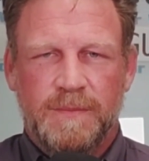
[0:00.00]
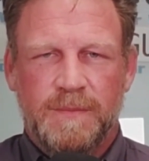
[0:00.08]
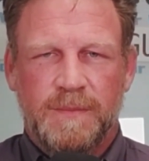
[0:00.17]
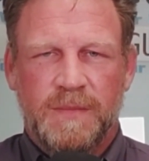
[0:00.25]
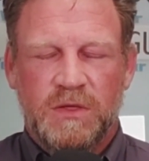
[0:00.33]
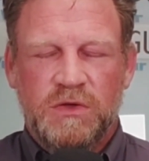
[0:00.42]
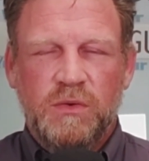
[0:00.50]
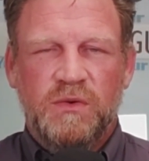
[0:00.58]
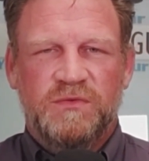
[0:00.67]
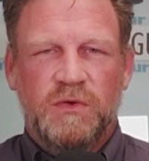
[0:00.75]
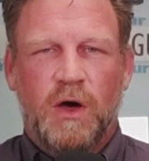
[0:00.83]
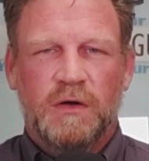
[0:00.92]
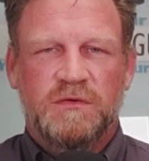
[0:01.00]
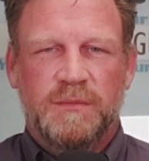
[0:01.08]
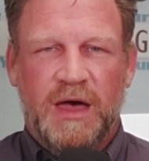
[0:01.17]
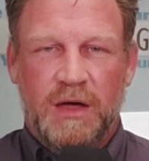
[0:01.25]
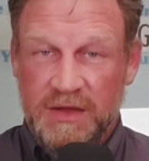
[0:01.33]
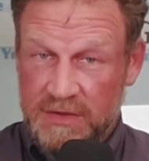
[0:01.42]
you have talked
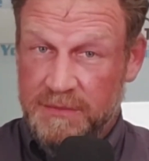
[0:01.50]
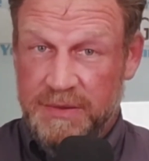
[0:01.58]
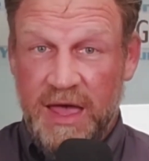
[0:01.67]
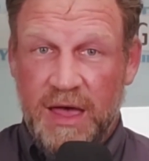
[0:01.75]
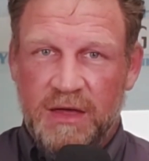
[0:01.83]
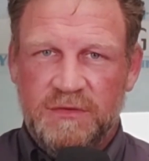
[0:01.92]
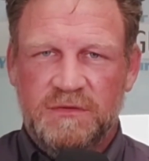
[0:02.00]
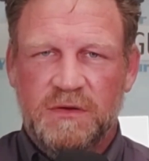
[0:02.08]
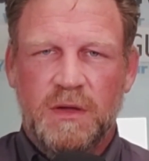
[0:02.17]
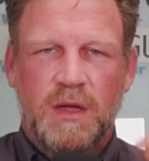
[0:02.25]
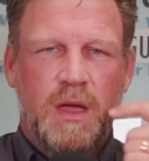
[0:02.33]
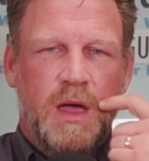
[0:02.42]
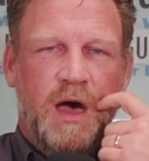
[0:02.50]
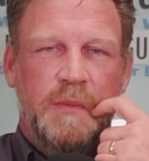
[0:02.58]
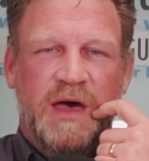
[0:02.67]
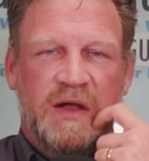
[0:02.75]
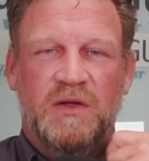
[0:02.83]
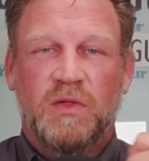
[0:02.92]
about in the past
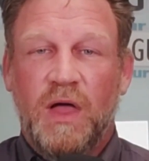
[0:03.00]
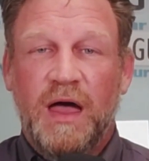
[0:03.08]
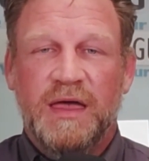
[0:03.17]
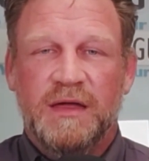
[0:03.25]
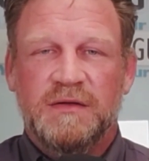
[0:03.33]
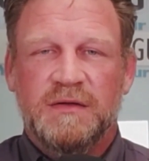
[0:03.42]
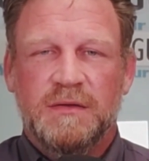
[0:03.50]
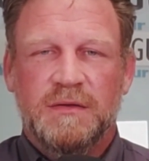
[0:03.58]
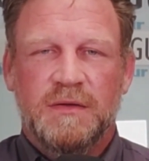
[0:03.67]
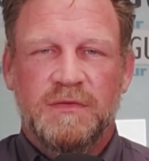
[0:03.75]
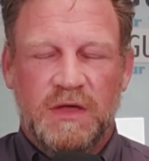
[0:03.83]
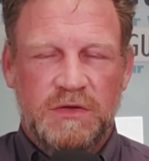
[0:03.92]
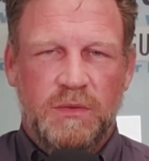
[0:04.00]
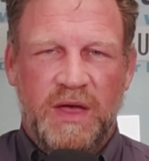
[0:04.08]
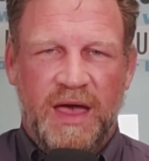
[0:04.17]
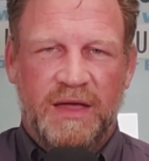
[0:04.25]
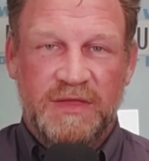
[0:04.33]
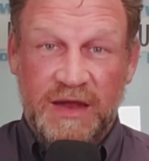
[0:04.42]
about a client that you
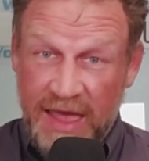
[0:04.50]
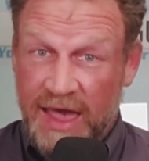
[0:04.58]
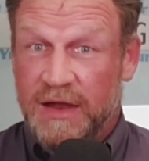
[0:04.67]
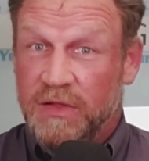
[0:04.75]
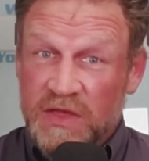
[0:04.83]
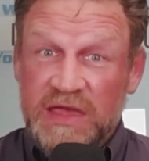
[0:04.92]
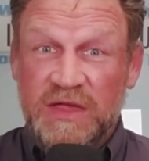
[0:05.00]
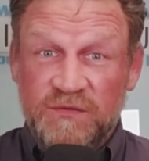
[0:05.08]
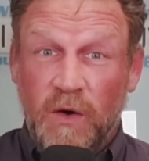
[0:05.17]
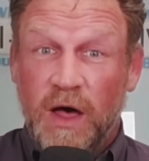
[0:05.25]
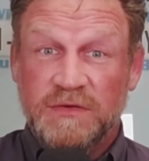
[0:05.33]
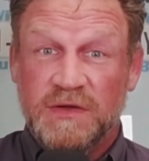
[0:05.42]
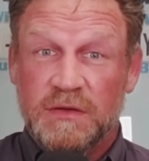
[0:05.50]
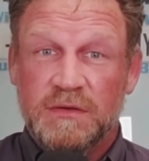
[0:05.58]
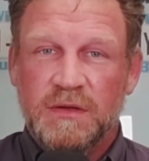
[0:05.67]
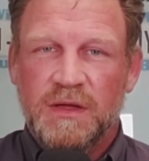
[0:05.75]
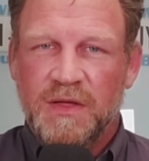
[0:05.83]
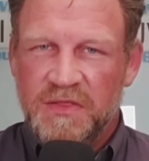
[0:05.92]
had that had a leaky faucet,
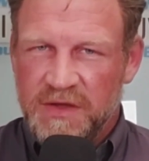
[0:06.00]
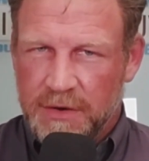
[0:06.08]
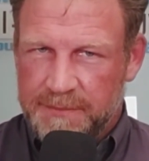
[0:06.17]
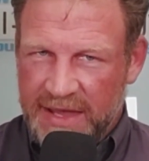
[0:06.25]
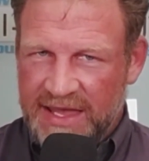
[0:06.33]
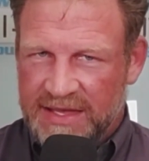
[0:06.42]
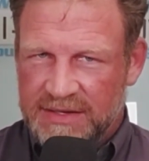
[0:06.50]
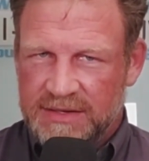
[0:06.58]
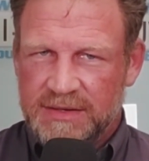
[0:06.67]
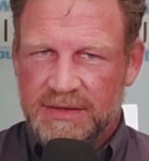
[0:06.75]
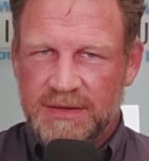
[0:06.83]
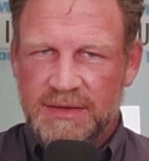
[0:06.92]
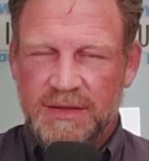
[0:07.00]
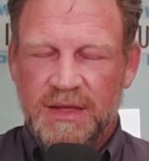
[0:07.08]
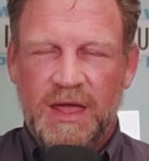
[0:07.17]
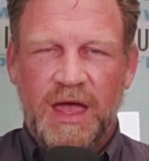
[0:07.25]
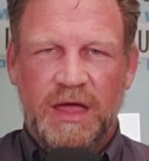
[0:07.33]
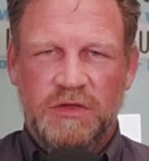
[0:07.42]
their pain.
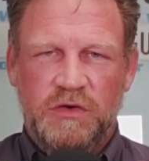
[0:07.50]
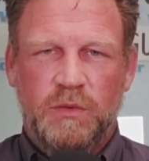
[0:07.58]
And you were